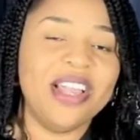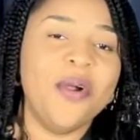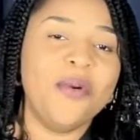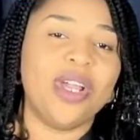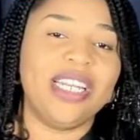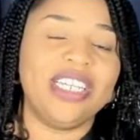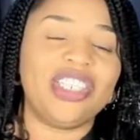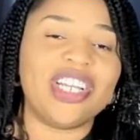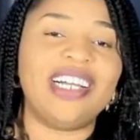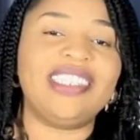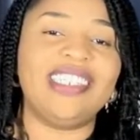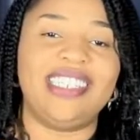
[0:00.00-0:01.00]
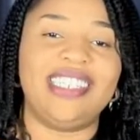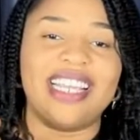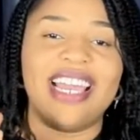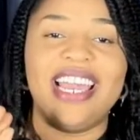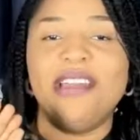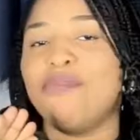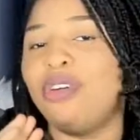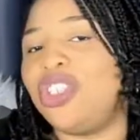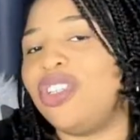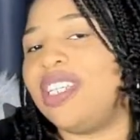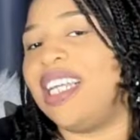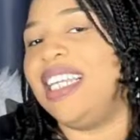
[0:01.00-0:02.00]
When a child is
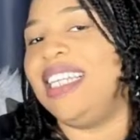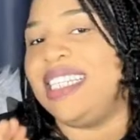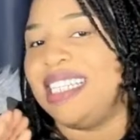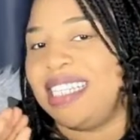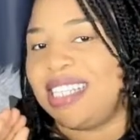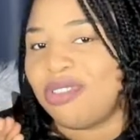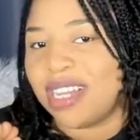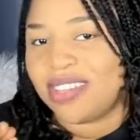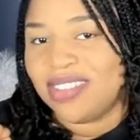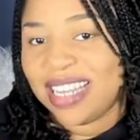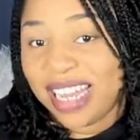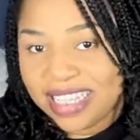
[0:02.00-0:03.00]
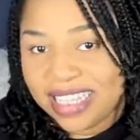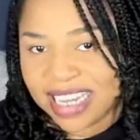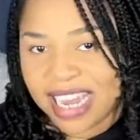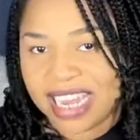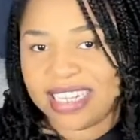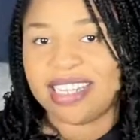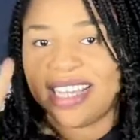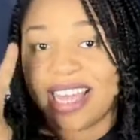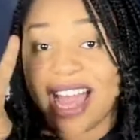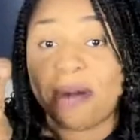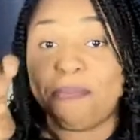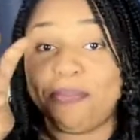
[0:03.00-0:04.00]
emotionally dysregulated,
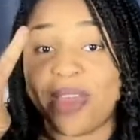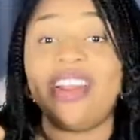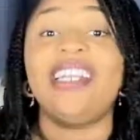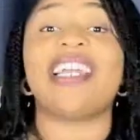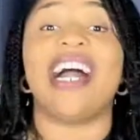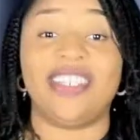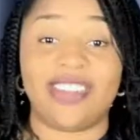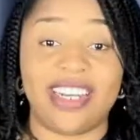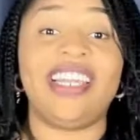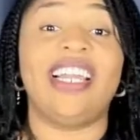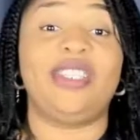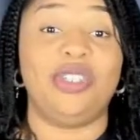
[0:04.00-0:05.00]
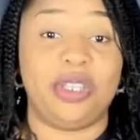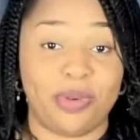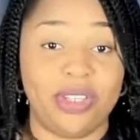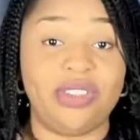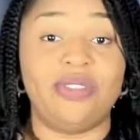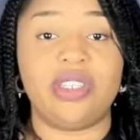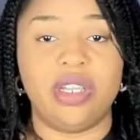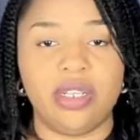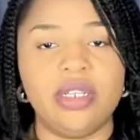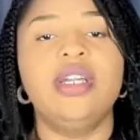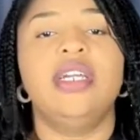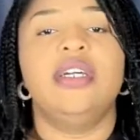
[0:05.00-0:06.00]
a parent can actually get to the point of saying,
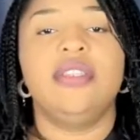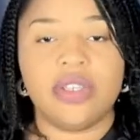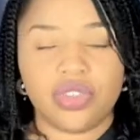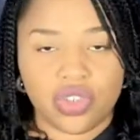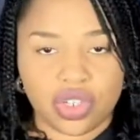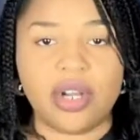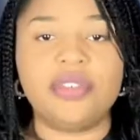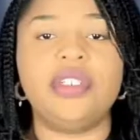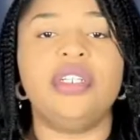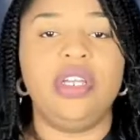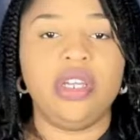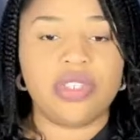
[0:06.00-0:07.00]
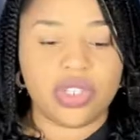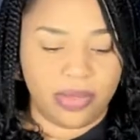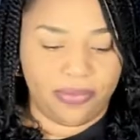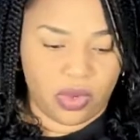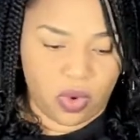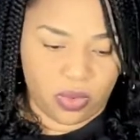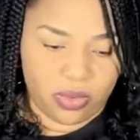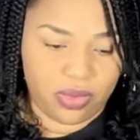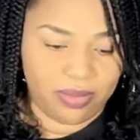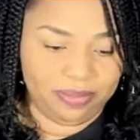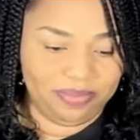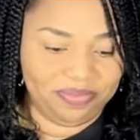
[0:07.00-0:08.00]
this child is difficult.
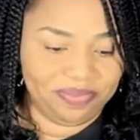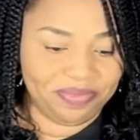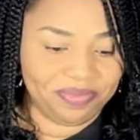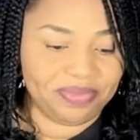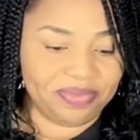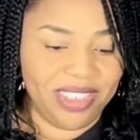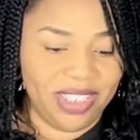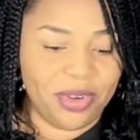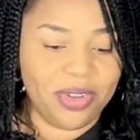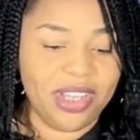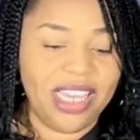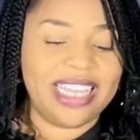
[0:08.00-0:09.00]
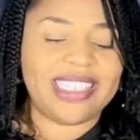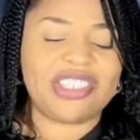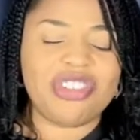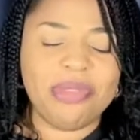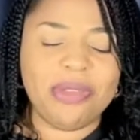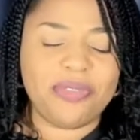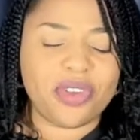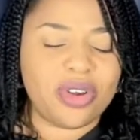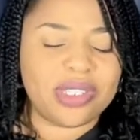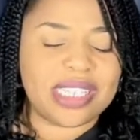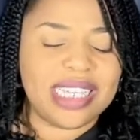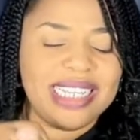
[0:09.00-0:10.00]
Extreme
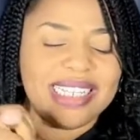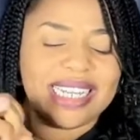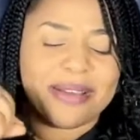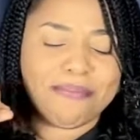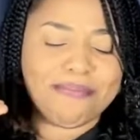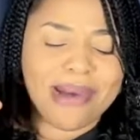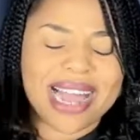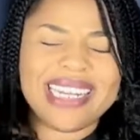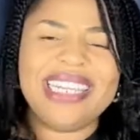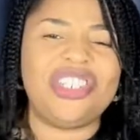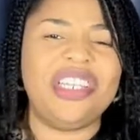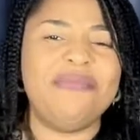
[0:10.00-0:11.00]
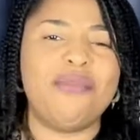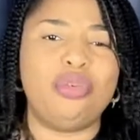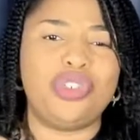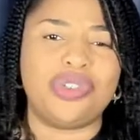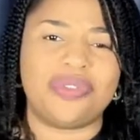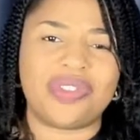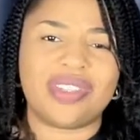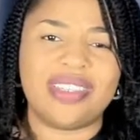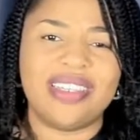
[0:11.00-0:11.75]
difficulty in managing emotions.